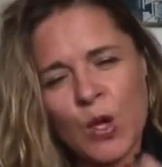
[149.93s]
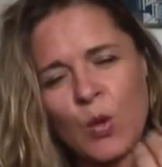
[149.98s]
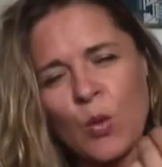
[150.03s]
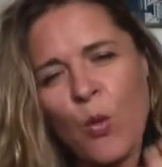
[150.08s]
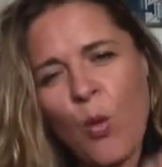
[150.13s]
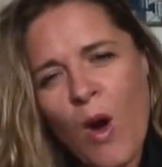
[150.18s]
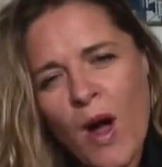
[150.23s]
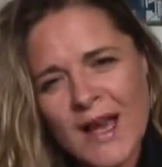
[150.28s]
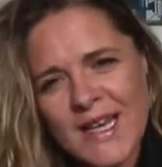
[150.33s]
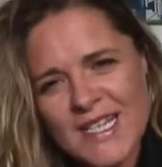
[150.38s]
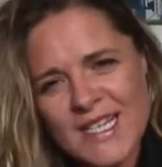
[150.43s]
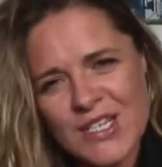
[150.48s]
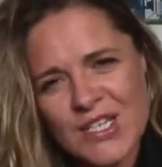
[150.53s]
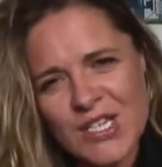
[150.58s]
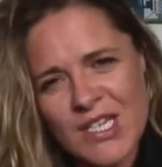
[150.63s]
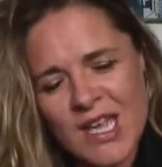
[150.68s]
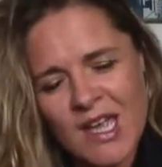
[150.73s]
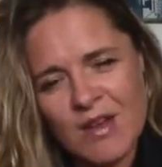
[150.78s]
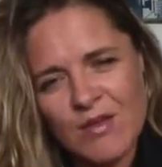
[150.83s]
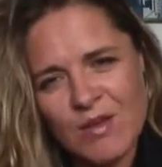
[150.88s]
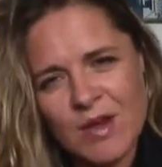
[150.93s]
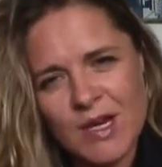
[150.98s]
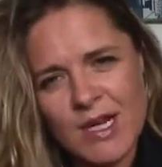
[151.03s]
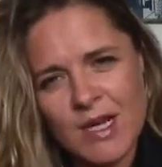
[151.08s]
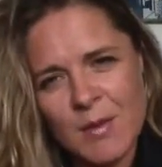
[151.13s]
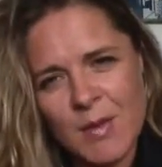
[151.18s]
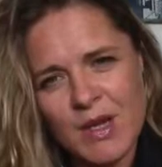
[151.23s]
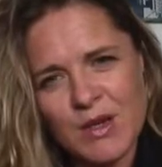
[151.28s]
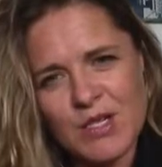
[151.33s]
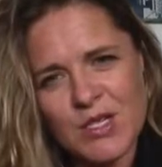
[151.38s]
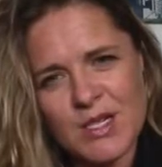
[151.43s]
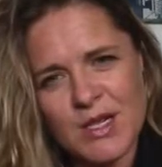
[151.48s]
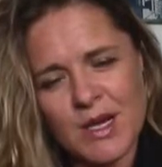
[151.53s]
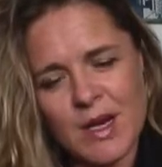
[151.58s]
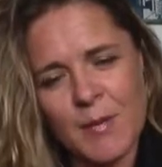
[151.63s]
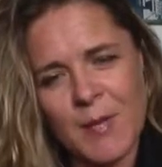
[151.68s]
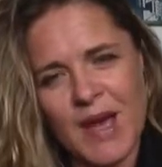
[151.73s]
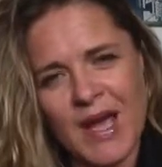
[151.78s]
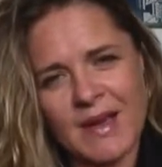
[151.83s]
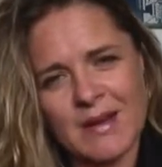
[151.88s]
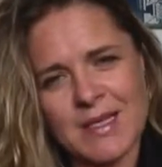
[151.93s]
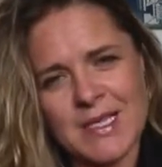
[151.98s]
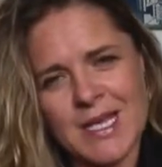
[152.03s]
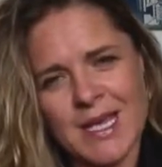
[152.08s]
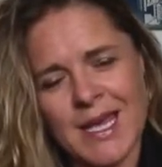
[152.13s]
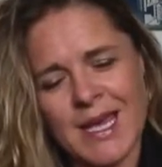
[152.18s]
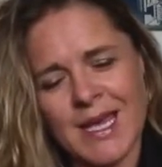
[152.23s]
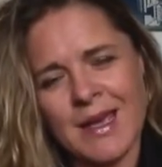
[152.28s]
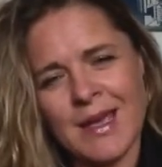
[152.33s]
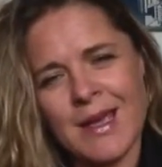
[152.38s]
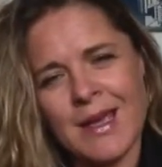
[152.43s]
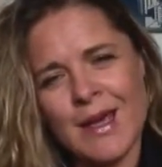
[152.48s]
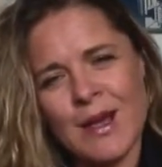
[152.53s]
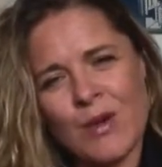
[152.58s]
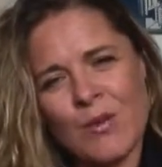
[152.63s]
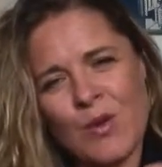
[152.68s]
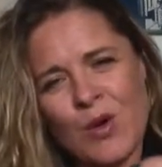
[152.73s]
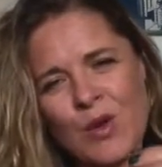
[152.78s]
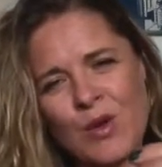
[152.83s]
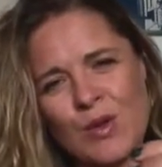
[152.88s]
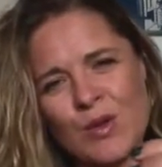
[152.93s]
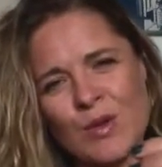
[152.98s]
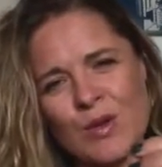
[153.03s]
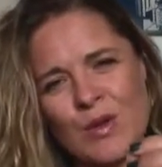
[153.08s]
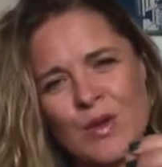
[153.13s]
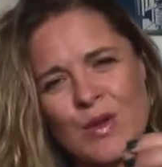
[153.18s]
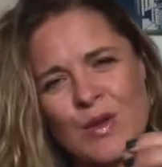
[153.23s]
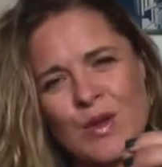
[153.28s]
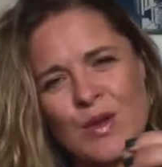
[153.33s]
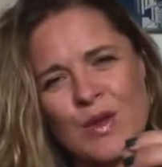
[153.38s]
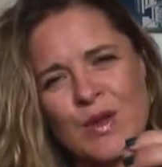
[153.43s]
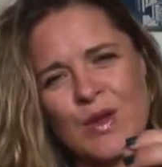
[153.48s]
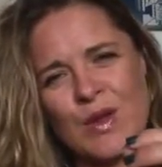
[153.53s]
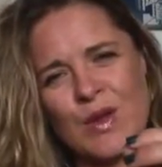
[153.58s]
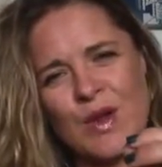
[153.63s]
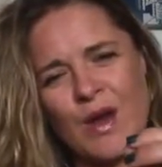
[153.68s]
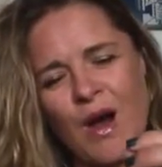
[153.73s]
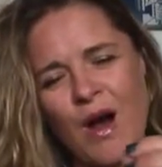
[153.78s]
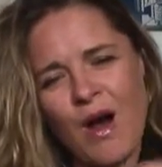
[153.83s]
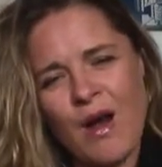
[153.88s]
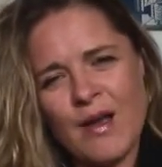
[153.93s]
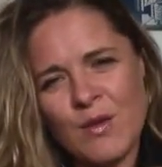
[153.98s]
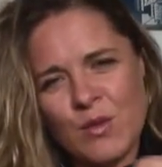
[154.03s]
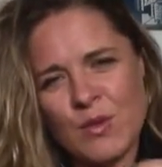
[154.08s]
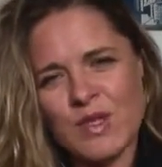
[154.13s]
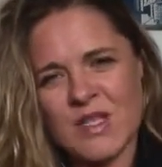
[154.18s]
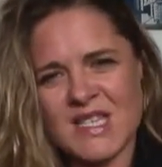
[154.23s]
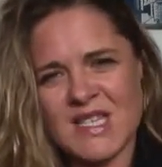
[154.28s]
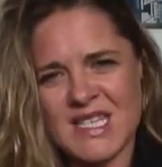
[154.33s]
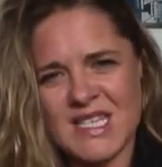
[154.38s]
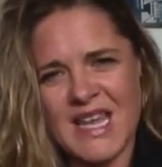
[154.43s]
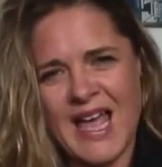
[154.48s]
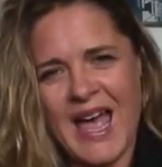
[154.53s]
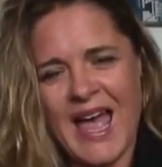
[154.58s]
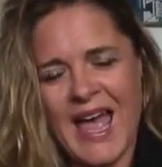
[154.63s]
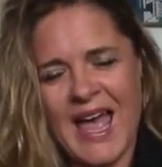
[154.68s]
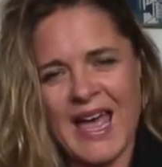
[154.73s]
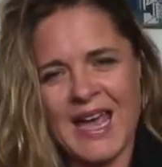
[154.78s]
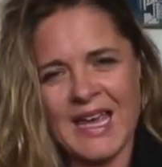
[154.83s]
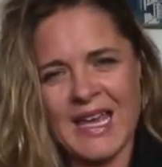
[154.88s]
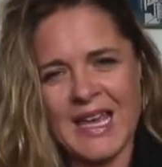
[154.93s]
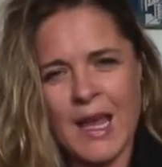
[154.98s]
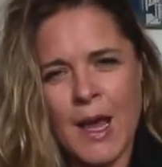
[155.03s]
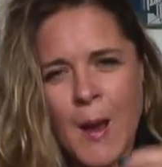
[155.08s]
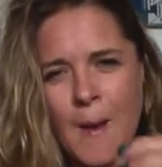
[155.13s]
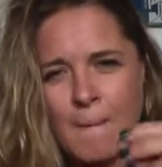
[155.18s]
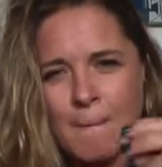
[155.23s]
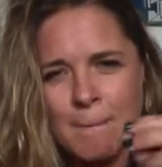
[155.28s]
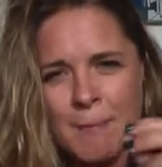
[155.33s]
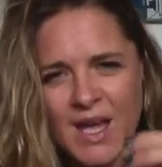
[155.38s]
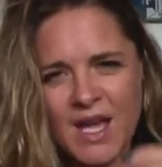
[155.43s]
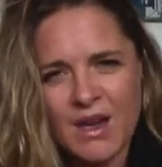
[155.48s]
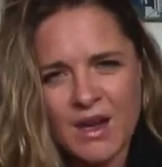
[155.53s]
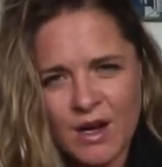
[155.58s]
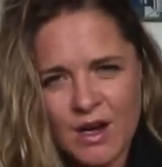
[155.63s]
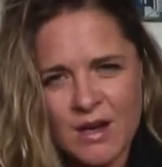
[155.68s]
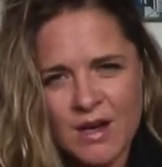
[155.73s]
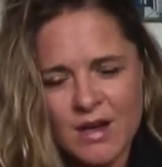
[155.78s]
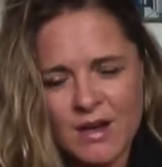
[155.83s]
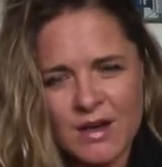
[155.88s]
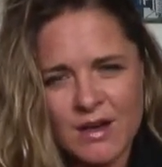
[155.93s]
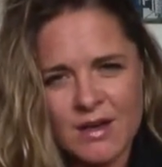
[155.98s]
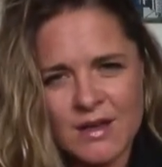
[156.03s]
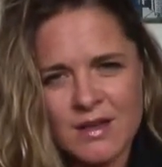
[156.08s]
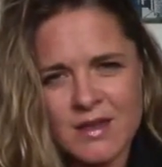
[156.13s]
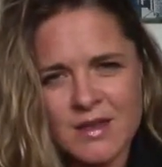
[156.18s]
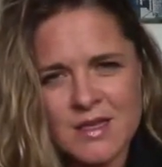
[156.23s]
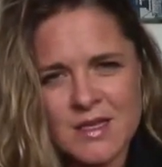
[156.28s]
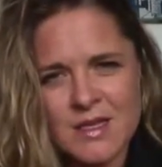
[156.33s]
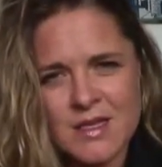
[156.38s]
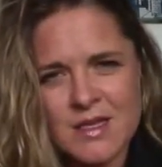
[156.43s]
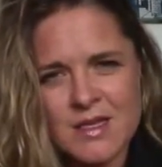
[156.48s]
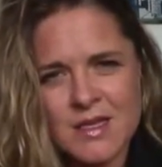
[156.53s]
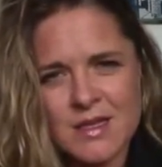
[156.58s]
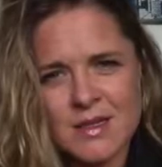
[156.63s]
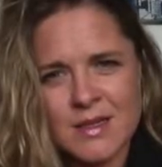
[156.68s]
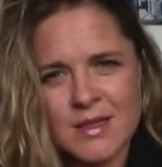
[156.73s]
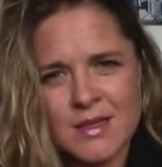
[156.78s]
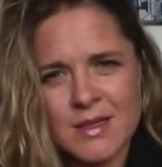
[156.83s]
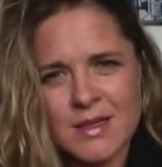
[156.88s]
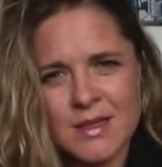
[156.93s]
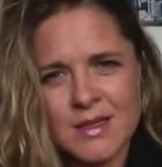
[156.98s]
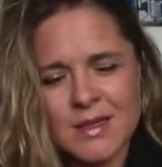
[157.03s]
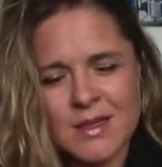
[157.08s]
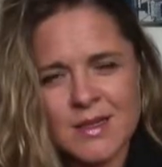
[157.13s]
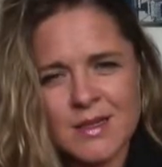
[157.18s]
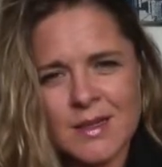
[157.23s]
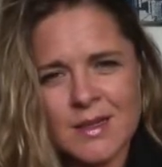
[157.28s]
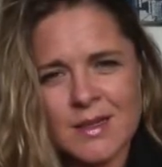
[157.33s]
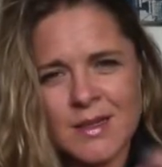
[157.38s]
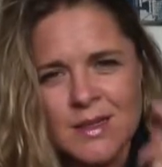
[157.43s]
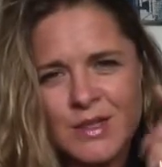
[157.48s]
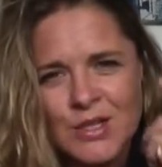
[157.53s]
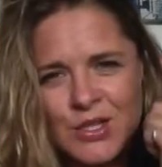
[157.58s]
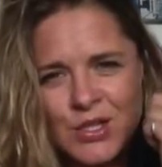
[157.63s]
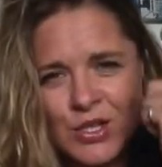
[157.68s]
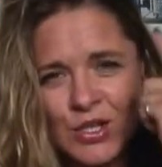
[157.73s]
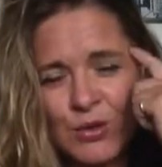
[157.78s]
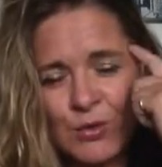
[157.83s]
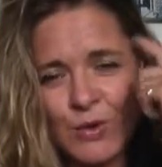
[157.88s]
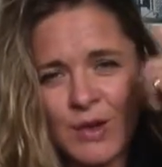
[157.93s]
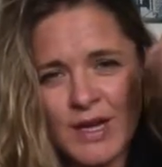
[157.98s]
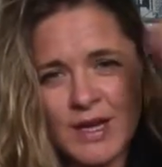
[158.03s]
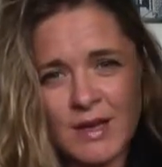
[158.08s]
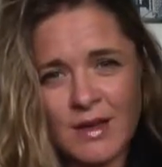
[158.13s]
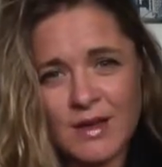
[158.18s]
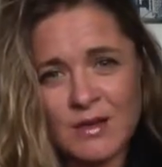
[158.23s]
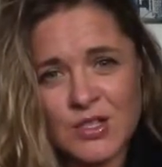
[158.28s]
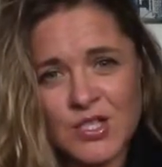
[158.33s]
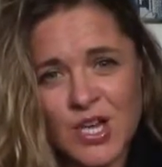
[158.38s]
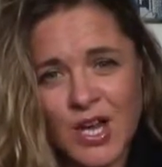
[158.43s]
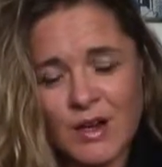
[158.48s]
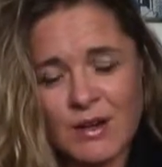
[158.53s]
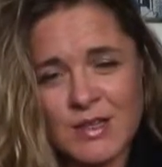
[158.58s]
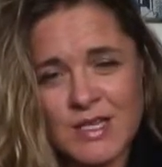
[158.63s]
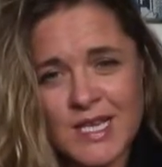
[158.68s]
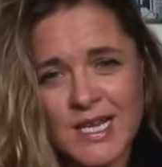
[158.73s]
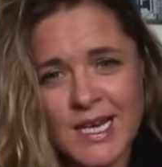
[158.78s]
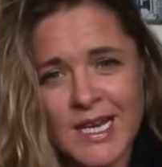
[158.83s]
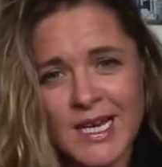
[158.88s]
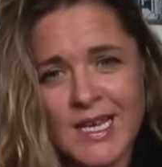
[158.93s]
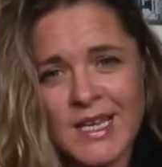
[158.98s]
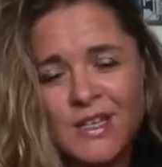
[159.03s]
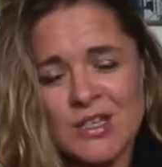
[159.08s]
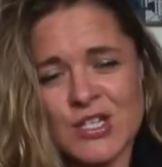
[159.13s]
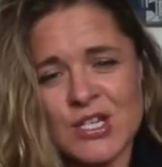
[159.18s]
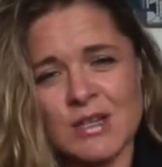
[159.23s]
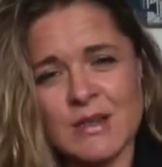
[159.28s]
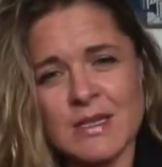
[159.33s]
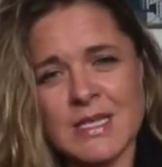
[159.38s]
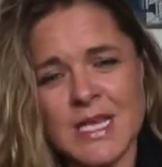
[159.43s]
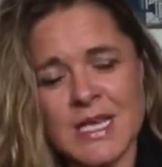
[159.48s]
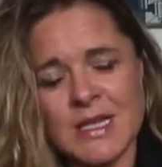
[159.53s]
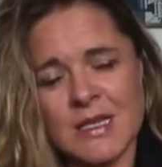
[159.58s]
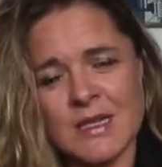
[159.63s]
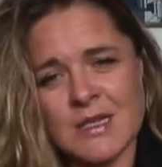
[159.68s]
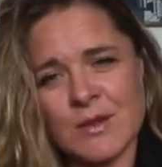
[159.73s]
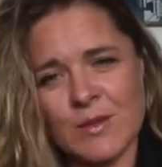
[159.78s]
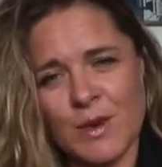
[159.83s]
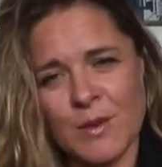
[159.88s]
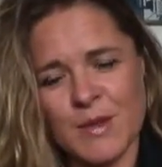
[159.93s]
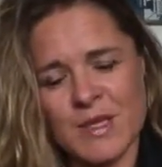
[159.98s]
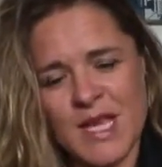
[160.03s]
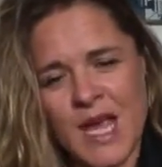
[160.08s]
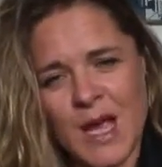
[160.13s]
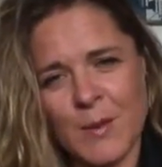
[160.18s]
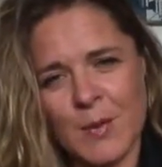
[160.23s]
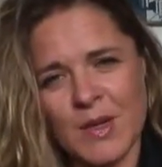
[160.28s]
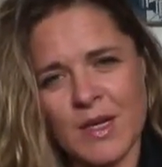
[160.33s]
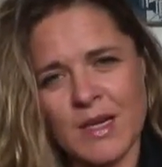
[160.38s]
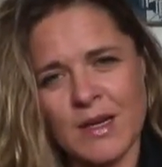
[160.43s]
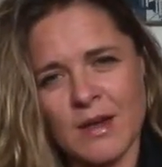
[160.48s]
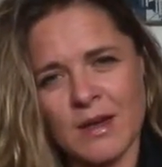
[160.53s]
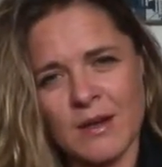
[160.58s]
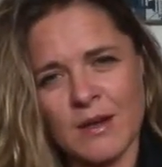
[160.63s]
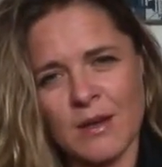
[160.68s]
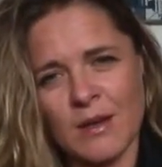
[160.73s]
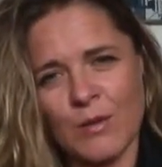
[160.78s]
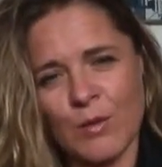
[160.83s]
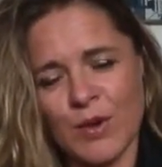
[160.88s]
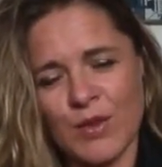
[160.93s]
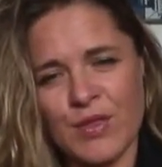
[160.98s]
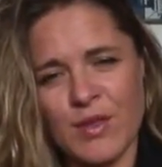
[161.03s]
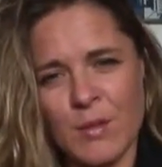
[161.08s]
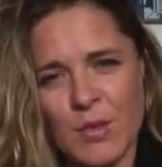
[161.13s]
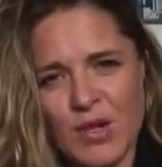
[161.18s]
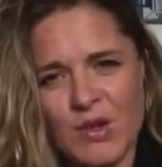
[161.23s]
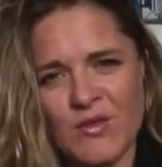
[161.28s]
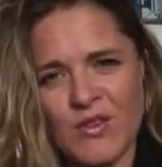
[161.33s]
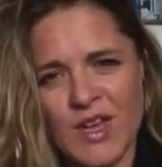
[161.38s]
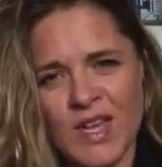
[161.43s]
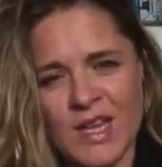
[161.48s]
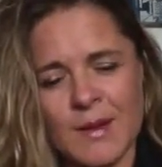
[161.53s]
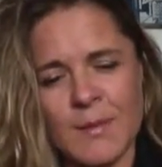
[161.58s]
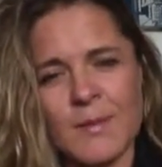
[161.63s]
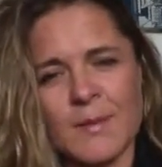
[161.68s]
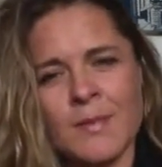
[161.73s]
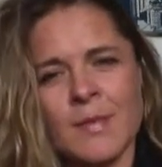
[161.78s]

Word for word: Why did you get really emotional about it? Well, I would say because you were totally tuned in to what was happening with the movie.